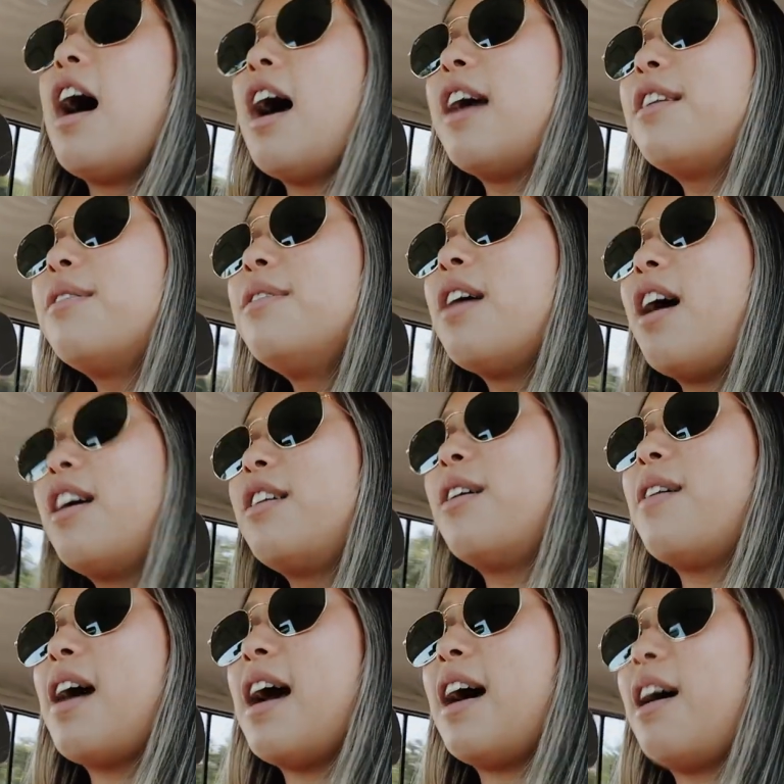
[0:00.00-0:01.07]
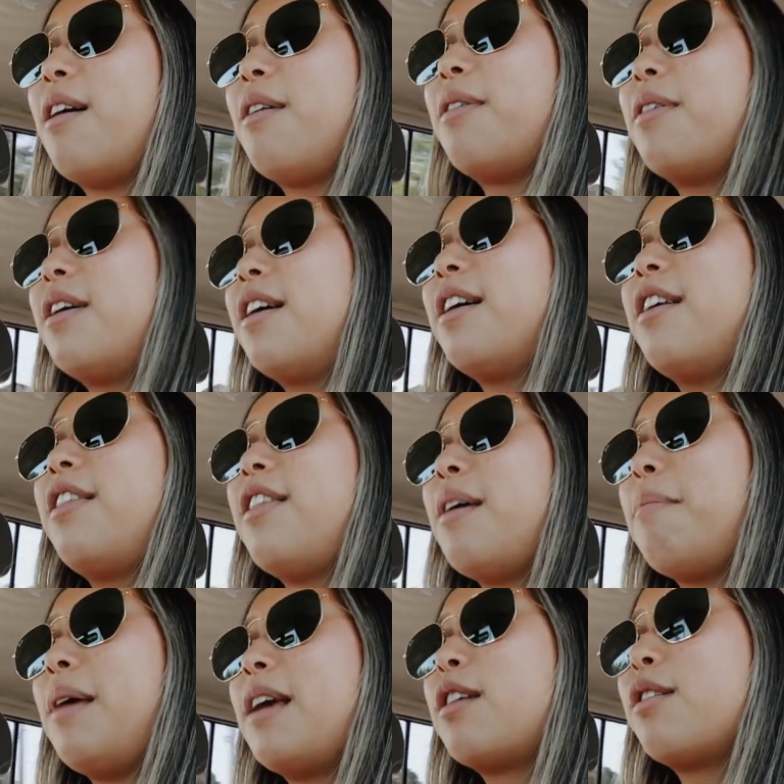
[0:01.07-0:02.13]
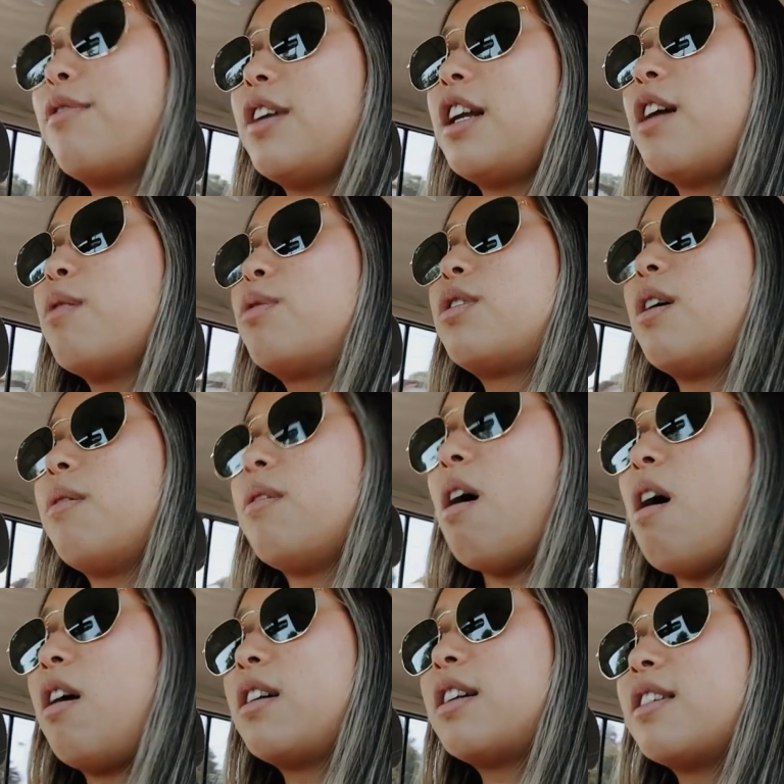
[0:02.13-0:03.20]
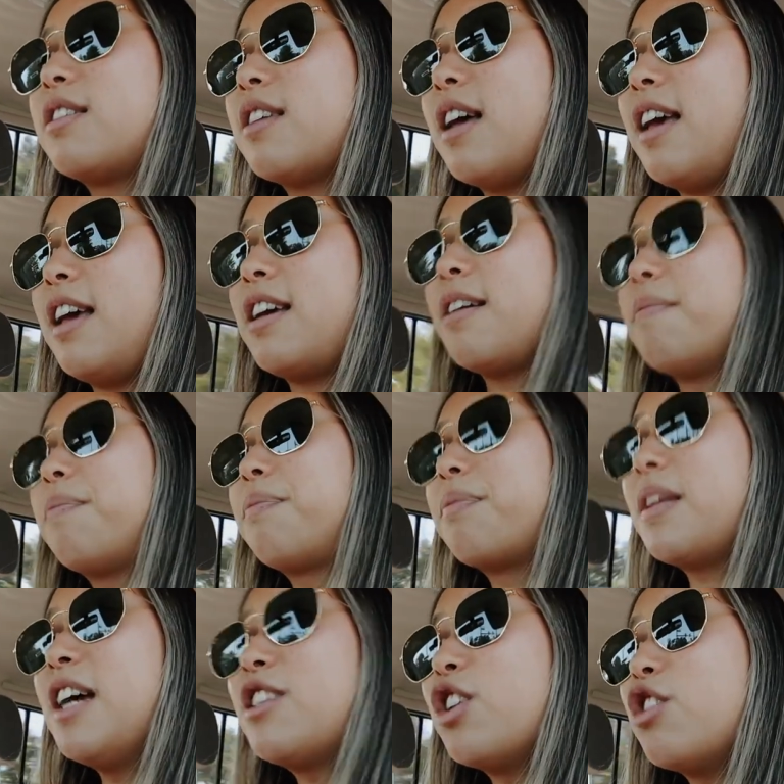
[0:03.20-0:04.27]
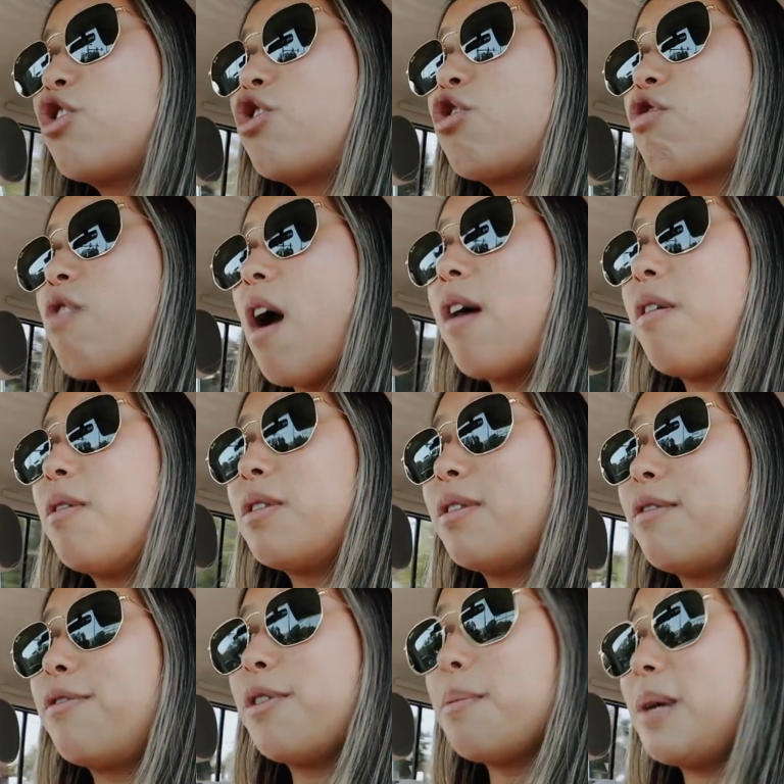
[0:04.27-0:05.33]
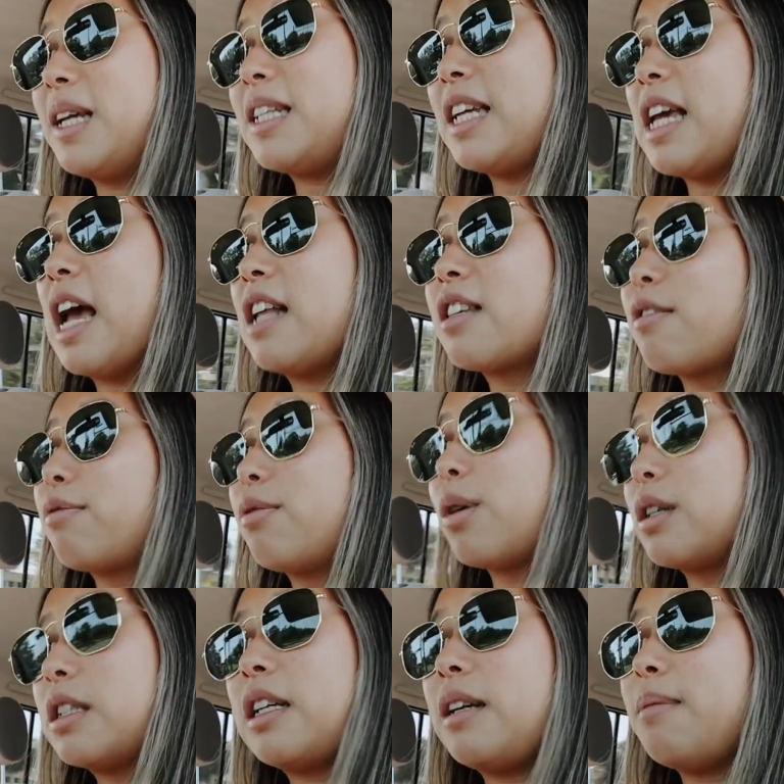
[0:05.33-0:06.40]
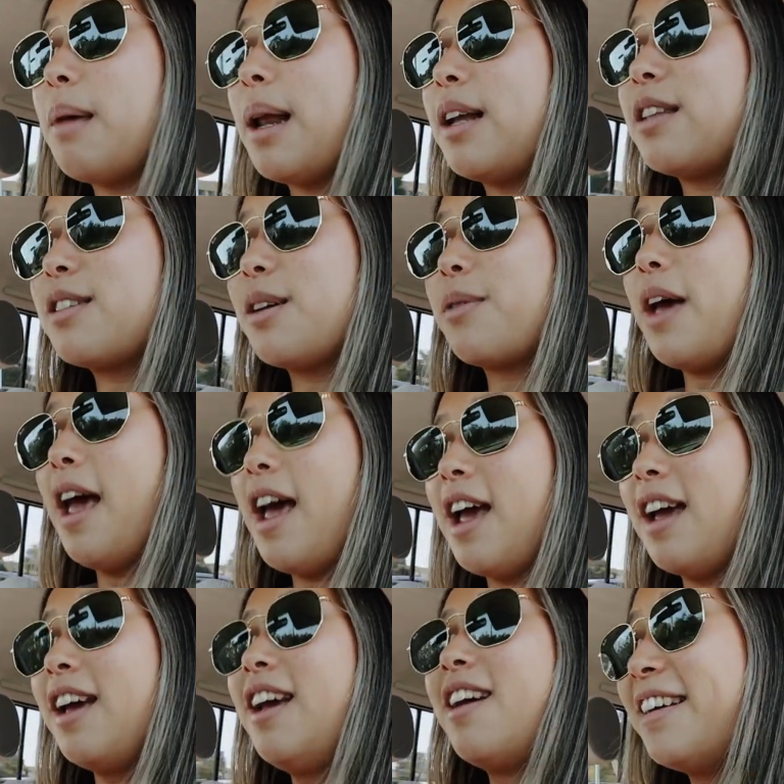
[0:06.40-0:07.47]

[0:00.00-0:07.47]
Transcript: I do not know how they make their videos so long, because like it's just struggled for me to get to 14 minutes, okay?